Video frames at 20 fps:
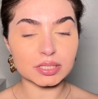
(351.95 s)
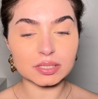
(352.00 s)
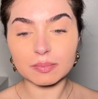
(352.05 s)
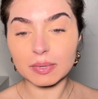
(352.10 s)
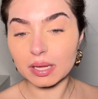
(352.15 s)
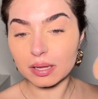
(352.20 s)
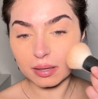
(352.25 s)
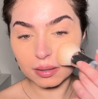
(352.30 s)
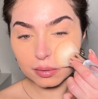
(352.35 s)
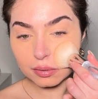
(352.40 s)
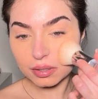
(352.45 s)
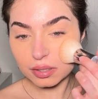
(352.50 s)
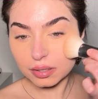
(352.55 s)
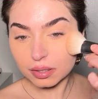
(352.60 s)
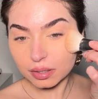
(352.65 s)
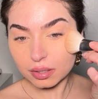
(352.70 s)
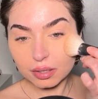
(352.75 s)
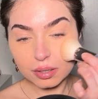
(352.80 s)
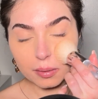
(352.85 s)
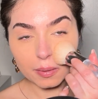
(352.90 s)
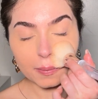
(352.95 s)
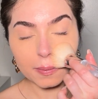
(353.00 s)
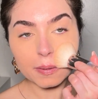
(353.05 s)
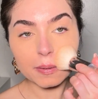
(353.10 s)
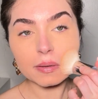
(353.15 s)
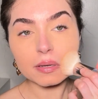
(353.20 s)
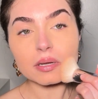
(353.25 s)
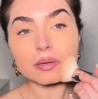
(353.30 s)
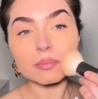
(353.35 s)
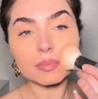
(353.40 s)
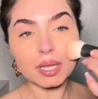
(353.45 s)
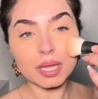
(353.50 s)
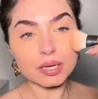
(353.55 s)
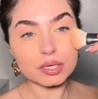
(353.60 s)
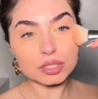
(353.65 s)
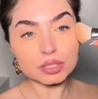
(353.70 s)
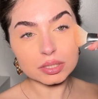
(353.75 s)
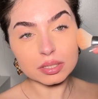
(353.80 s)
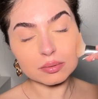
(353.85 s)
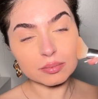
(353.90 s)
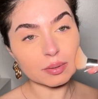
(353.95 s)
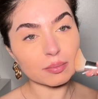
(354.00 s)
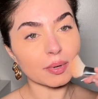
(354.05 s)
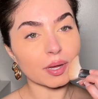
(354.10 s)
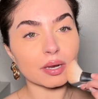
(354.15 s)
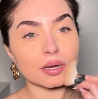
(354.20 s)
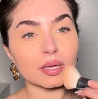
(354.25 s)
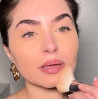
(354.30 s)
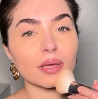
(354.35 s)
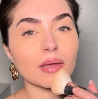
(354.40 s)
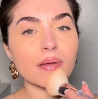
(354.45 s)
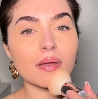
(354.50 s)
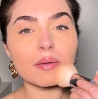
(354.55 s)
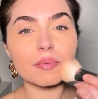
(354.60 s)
my complexion on my body.